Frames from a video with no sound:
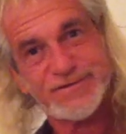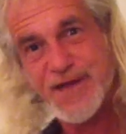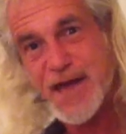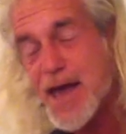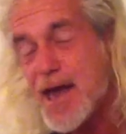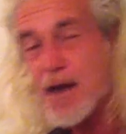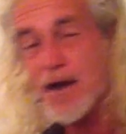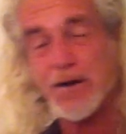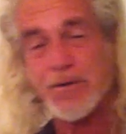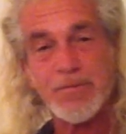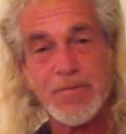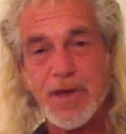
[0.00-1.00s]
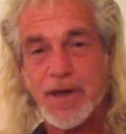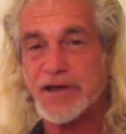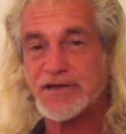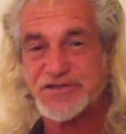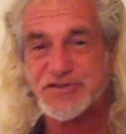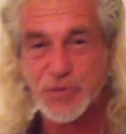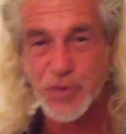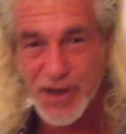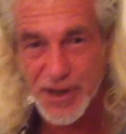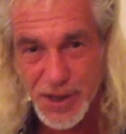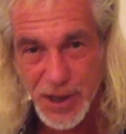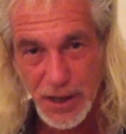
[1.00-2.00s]
Damn. And I
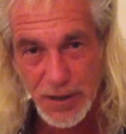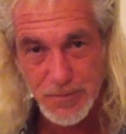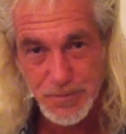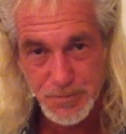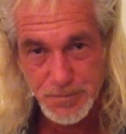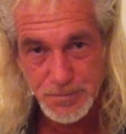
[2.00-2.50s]
swear to God,